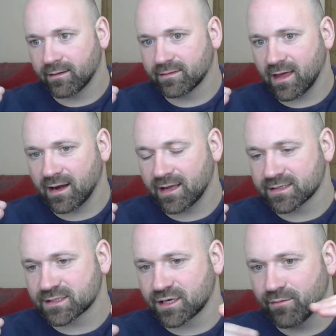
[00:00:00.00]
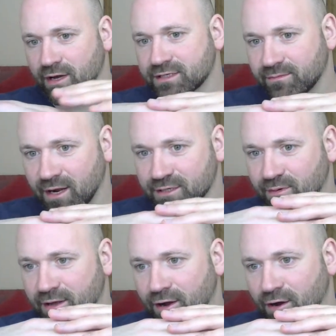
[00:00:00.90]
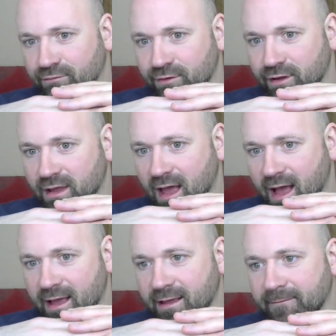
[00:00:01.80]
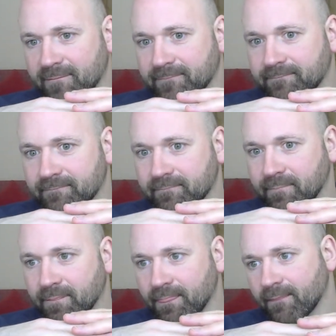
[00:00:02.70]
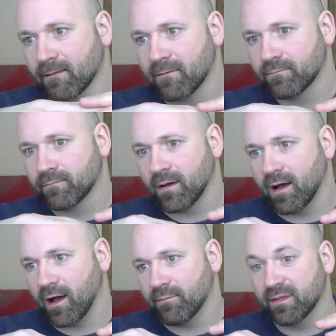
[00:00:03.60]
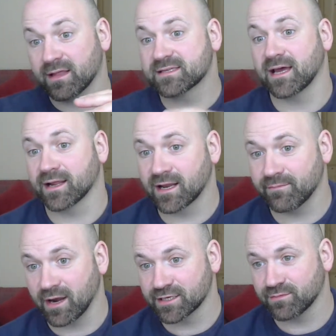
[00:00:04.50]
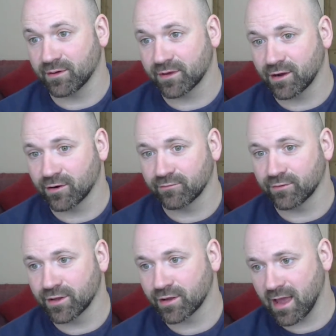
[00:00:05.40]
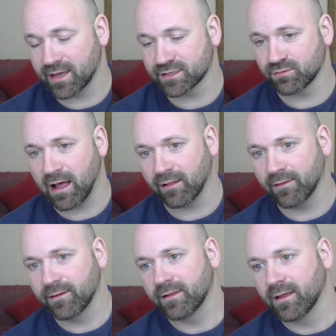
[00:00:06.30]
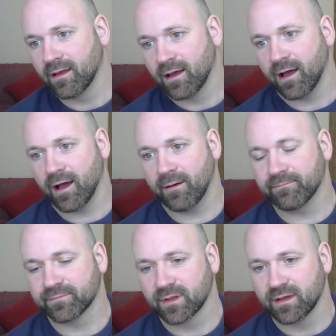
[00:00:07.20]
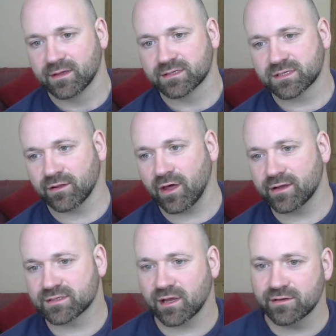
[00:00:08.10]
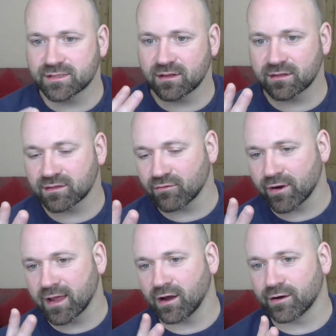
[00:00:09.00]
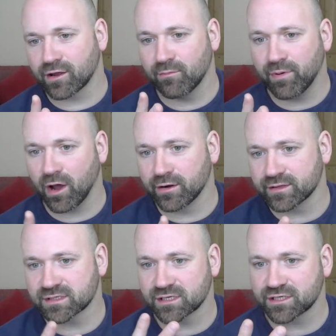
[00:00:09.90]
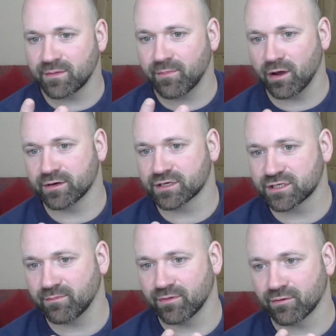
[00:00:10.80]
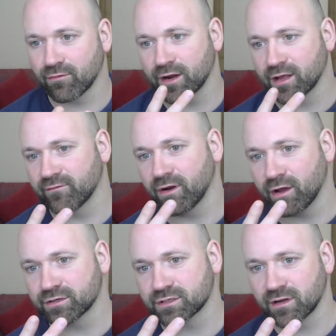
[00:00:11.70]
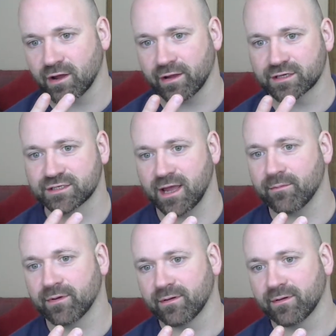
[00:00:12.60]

Then it's commercially managed by Carnival UK. And then technically managed might be Carnival UK as well. So those are the three kind of components to ship ownership and the running of an ocean going ship.